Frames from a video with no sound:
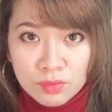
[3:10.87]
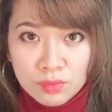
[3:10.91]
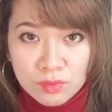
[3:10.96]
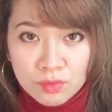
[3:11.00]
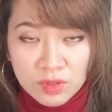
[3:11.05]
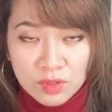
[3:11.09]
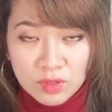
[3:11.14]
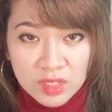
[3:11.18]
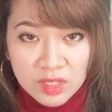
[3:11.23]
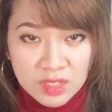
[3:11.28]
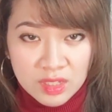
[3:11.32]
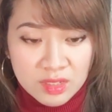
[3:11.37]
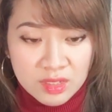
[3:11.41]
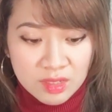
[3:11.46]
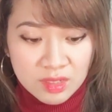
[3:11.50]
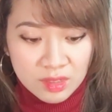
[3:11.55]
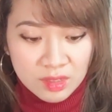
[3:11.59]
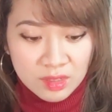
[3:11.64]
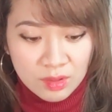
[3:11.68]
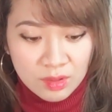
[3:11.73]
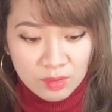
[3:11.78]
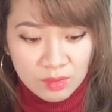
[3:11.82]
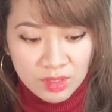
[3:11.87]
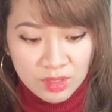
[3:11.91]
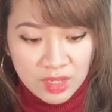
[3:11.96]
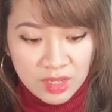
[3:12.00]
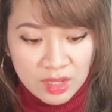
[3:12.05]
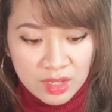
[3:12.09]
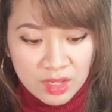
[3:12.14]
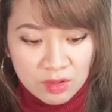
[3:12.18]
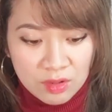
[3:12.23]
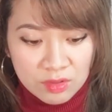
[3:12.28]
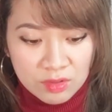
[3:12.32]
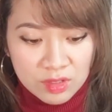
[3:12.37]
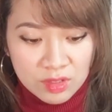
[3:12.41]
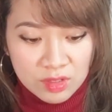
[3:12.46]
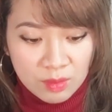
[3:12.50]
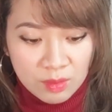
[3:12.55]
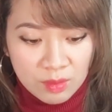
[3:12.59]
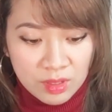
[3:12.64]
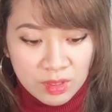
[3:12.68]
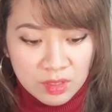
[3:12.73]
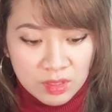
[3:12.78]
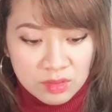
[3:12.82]
Release slowly, and your
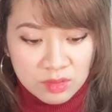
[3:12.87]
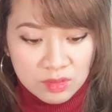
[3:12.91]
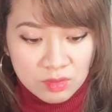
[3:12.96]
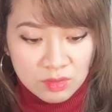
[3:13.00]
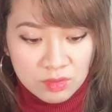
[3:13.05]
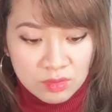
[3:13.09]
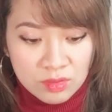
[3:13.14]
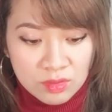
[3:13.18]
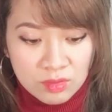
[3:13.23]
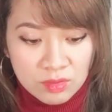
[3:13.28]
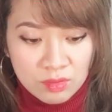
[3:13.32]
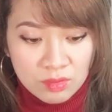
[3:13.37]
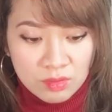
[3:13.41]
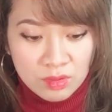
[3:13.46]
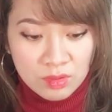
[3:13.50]
stomach is also